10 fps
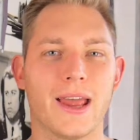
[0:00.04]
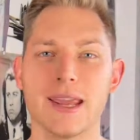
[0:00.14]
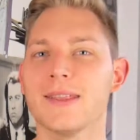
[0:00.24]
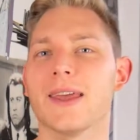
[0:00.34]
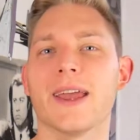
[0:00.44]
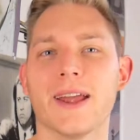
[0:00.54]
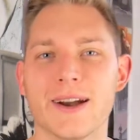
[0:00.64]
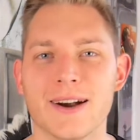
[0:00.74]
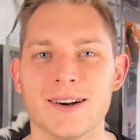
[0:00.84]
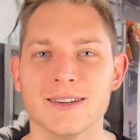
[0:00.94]
Hey
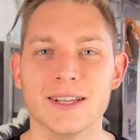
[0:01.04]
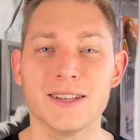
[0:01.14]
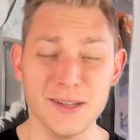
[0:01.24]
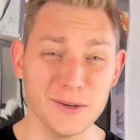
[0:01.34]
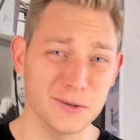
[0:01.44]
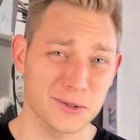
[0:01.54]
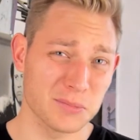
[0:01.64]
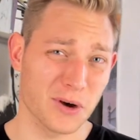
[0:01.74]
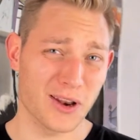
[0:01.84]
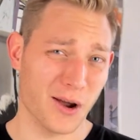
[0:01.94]
there! Did you
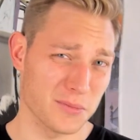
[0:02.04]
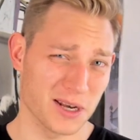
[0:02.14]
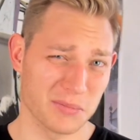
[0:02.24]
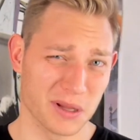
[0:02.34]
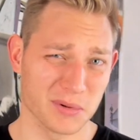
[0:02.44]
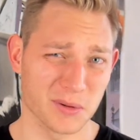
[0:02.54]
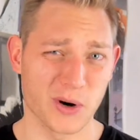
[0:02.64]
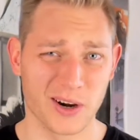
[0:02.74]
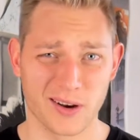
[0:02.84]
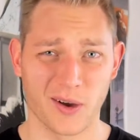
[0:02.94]
spot how many people
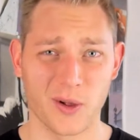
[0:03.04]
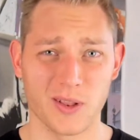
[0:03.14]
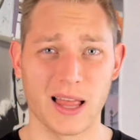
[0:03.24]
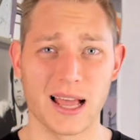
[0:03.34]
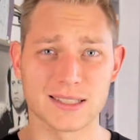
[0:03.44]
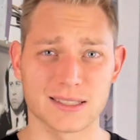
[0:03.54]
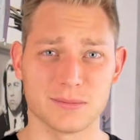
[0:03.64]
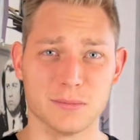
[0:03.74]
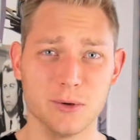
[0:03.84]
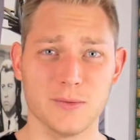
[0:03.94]
were in our last
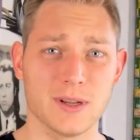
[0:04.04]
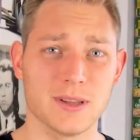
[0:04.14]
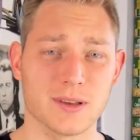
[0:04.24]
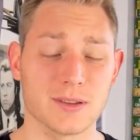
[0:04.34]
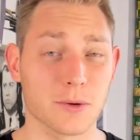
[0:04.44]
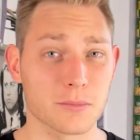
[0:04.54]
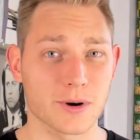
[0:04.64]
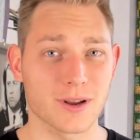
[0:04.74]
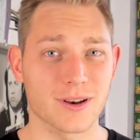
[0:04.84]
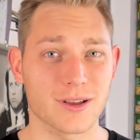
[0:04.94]
movie that don't
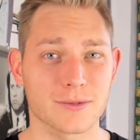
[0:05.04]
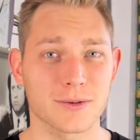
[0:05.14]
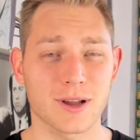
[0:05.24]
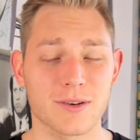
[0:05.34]
bring a knife to a